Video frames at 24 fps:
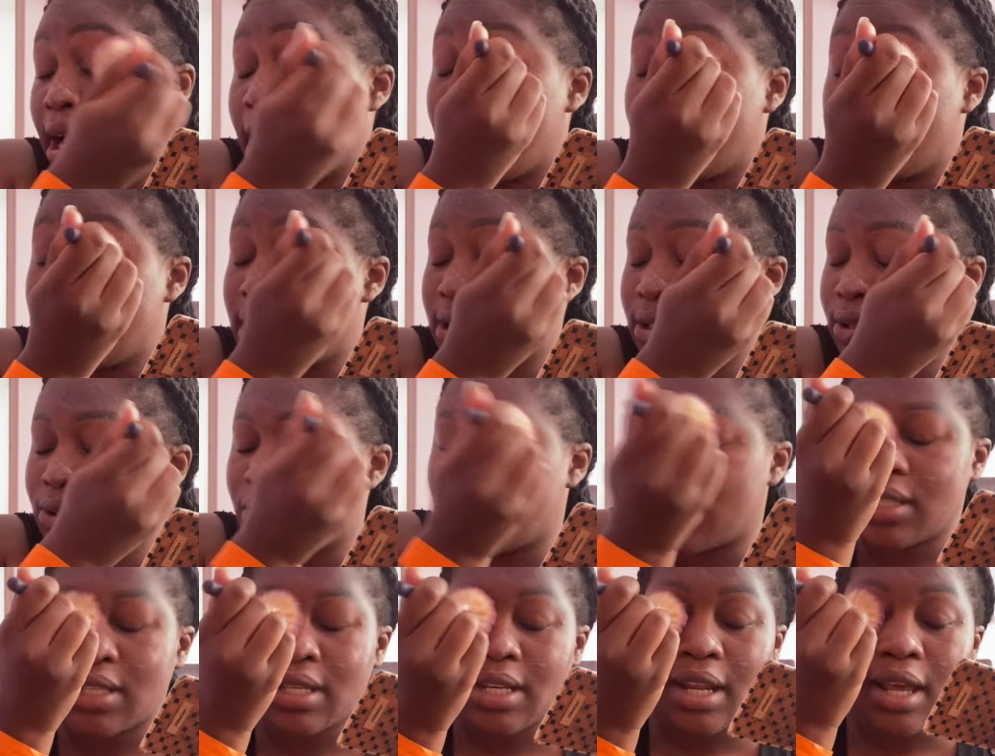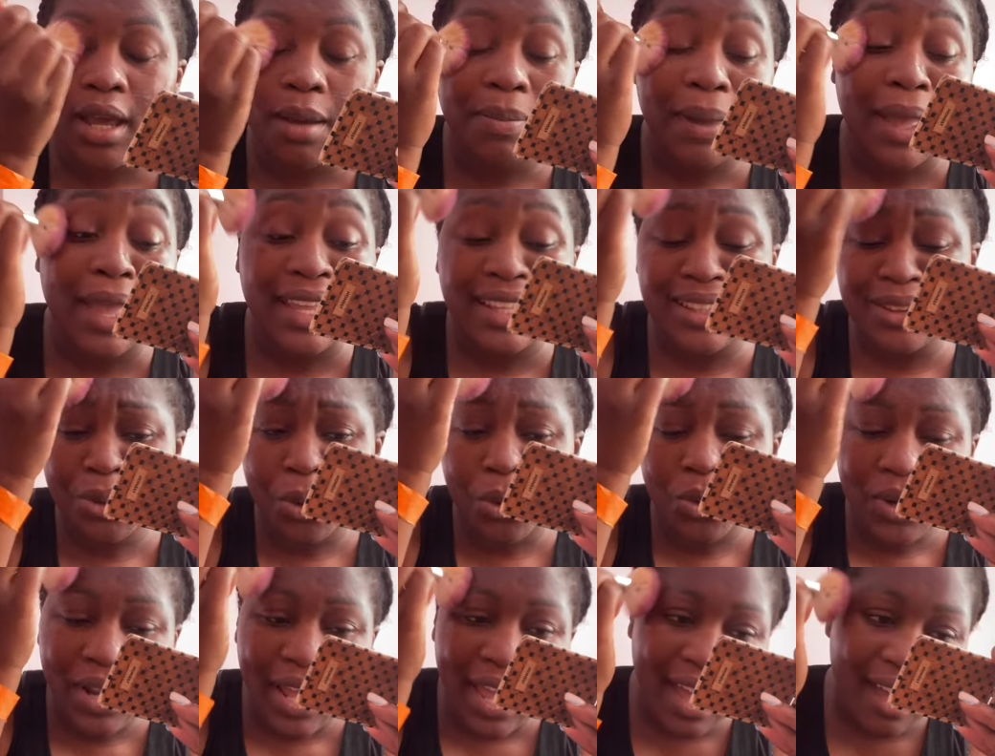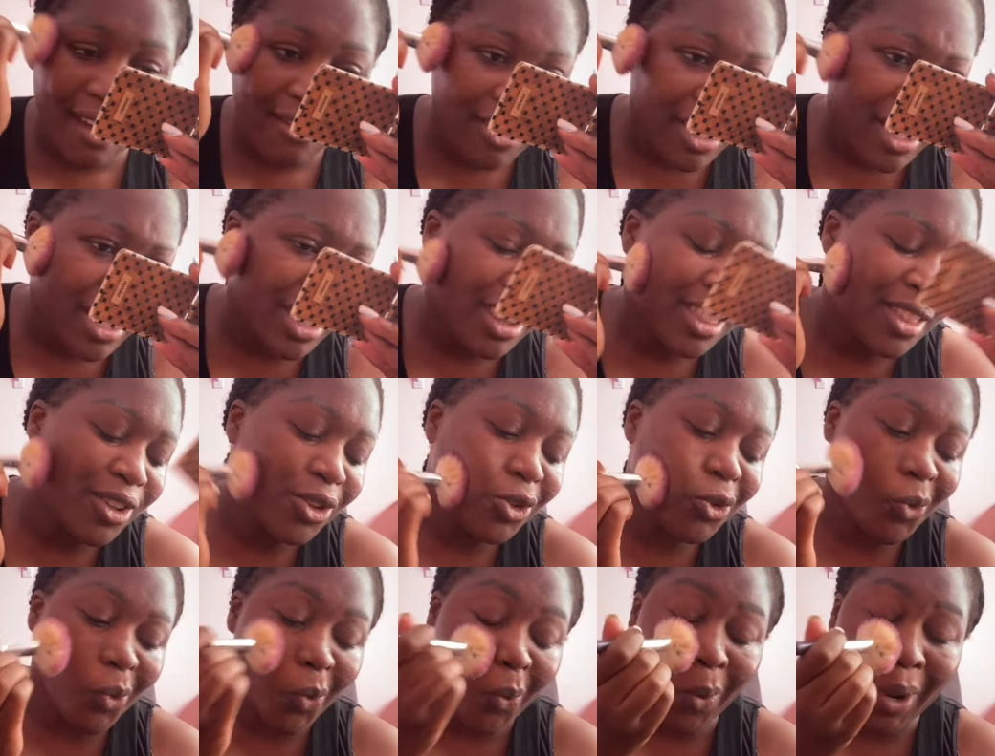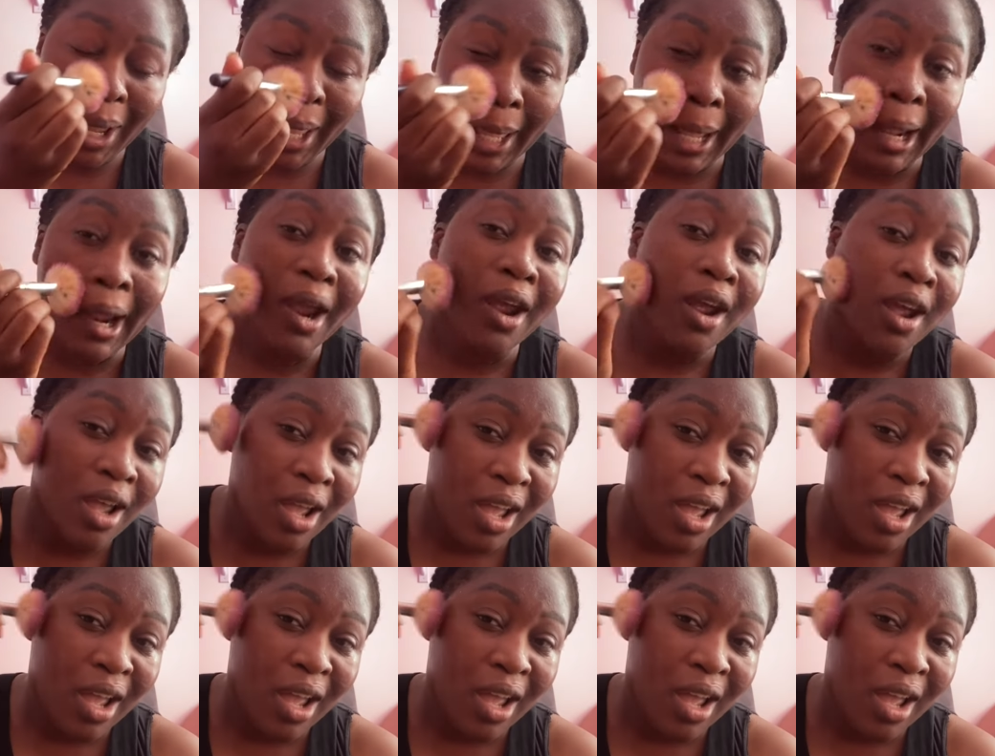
Just dressing up. I don't have anything to wear.